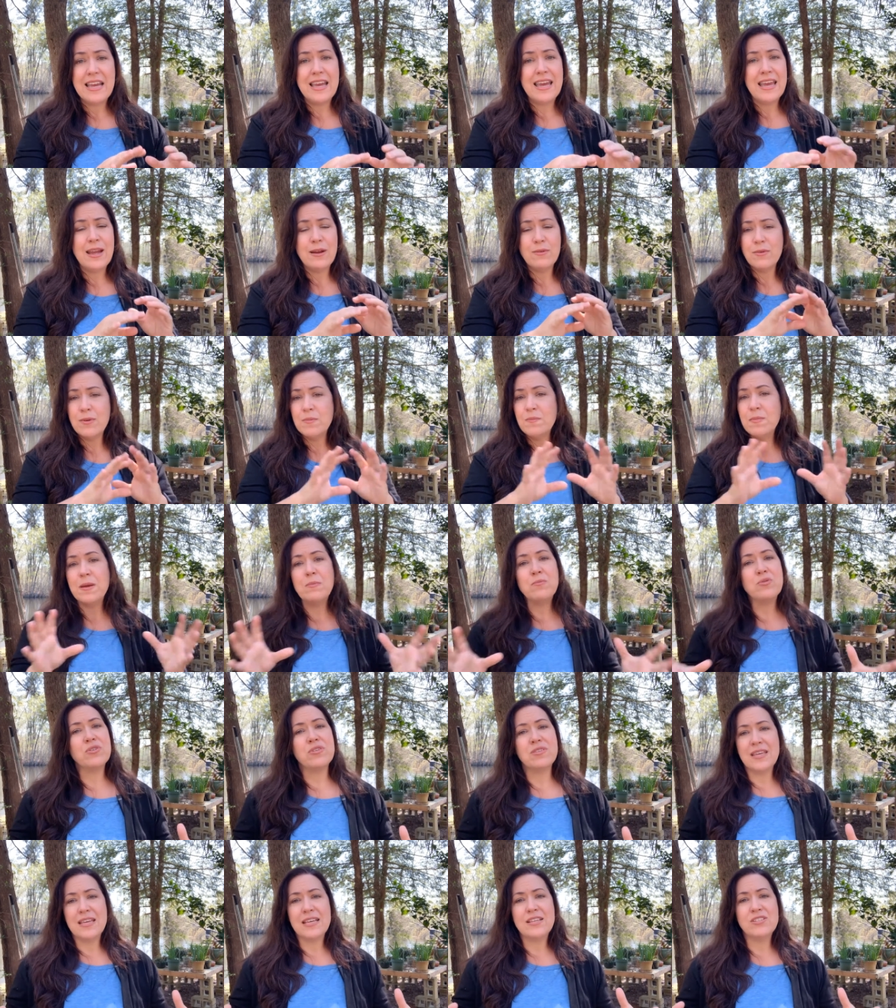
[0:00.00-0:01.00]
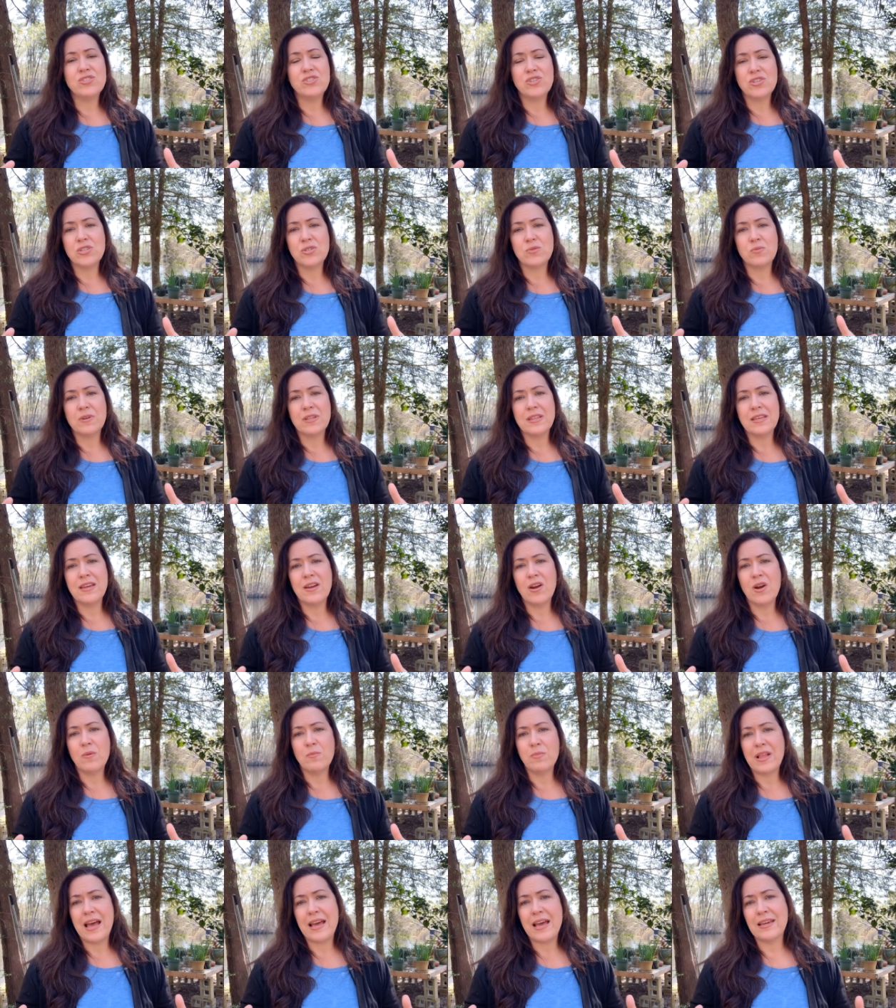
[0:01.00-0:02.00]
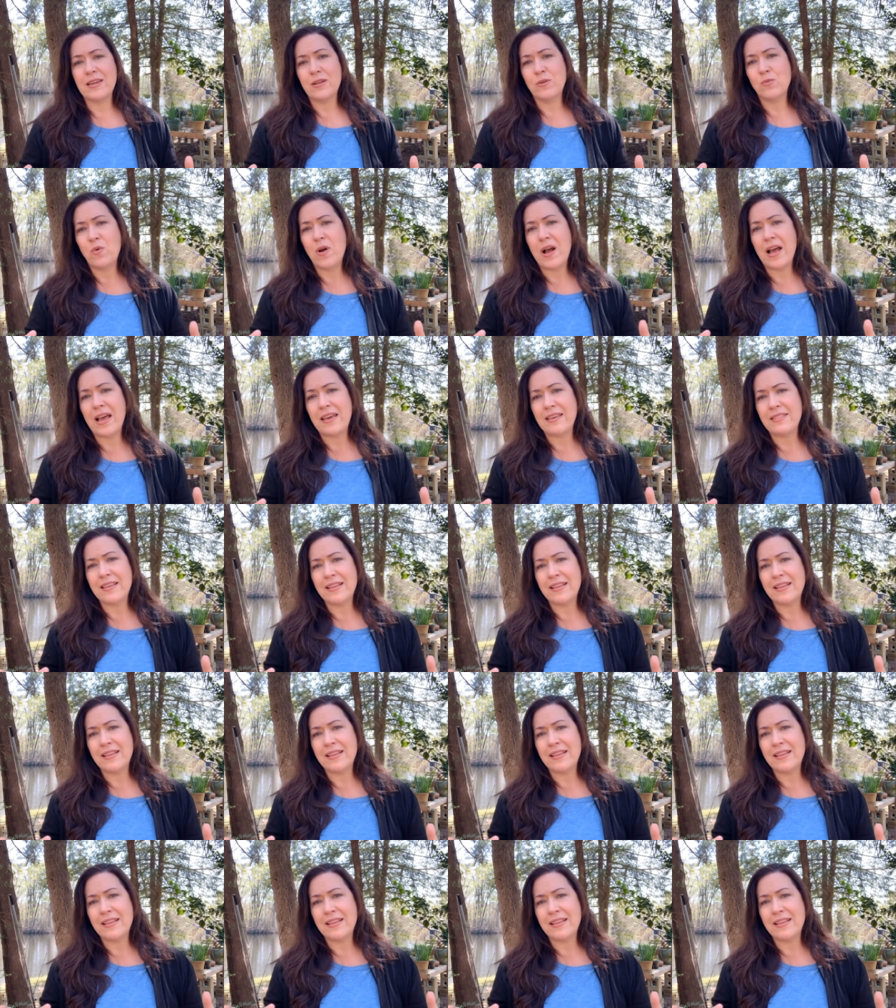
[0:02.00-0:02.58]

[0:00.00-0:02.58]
and remember things just really aren't black and white.